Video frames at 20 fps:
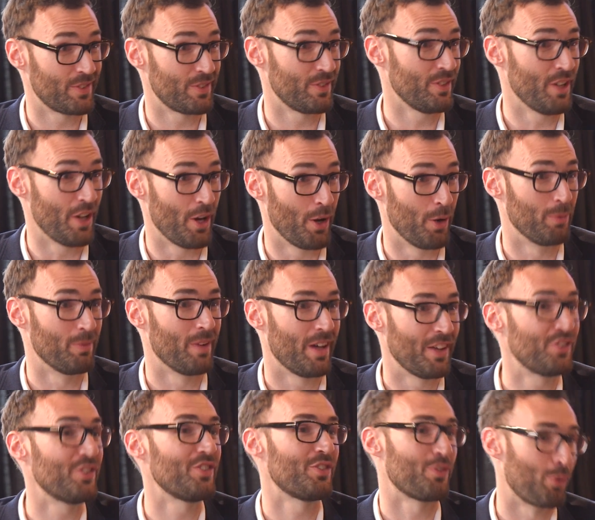a
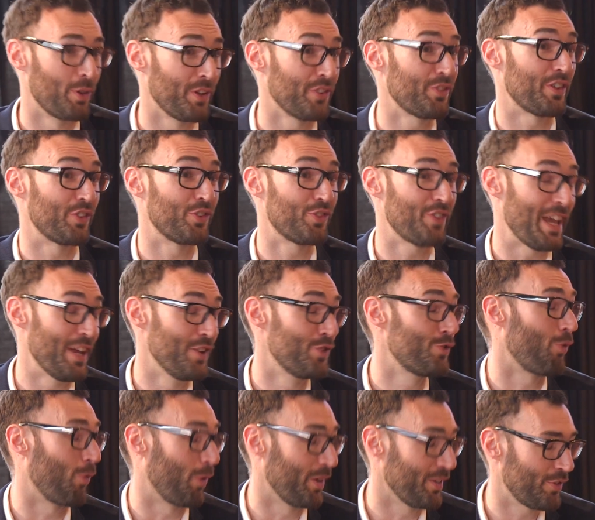realistic stage
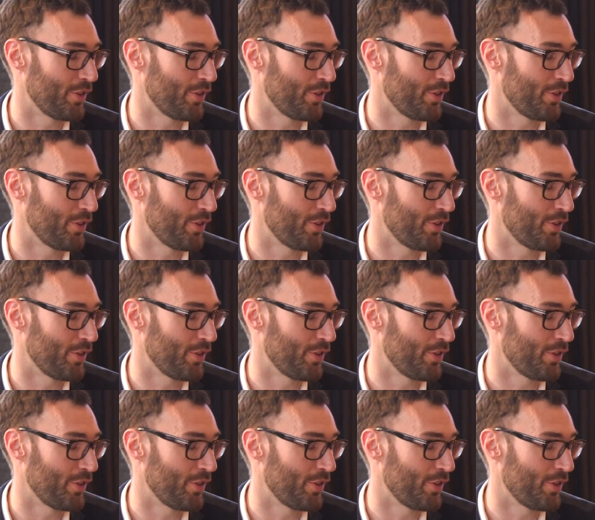for it.